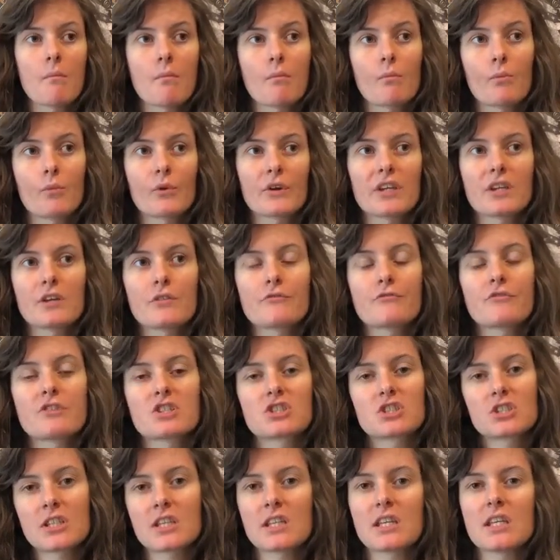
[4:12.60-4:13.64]
We
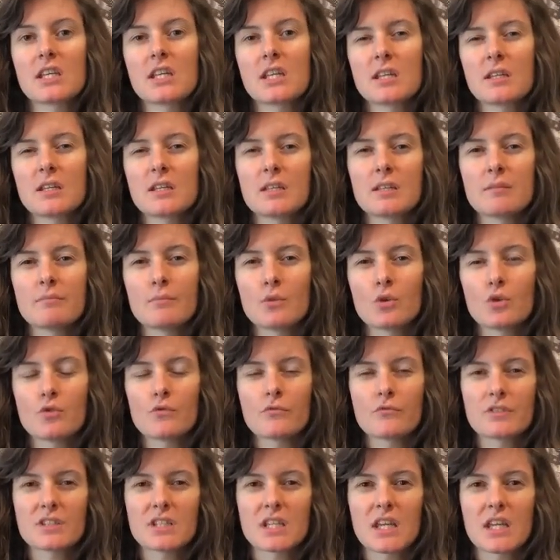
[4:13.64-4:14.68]
officially
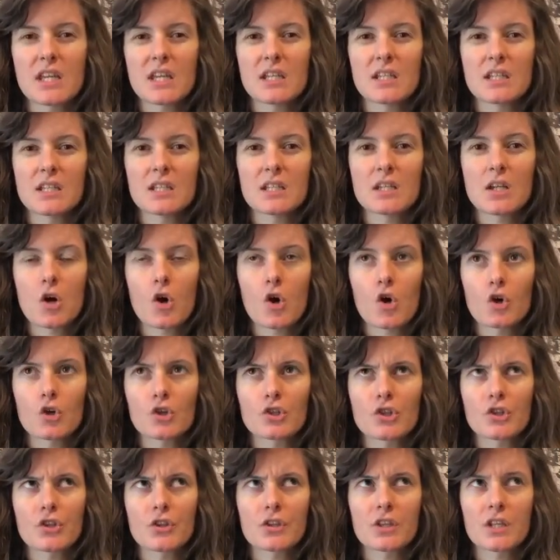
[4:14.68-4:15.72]
moved in
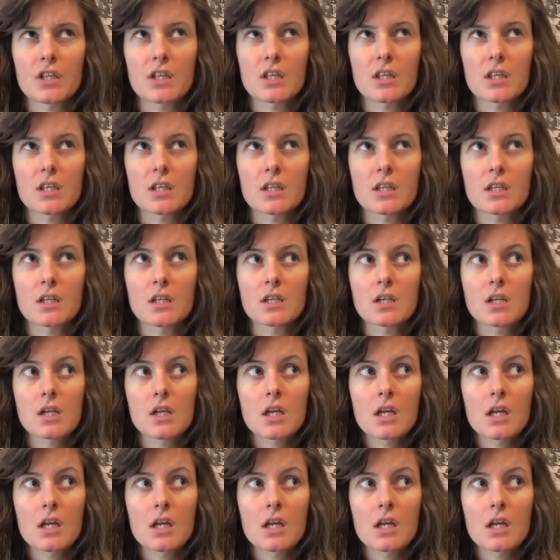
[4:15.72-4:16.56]
on the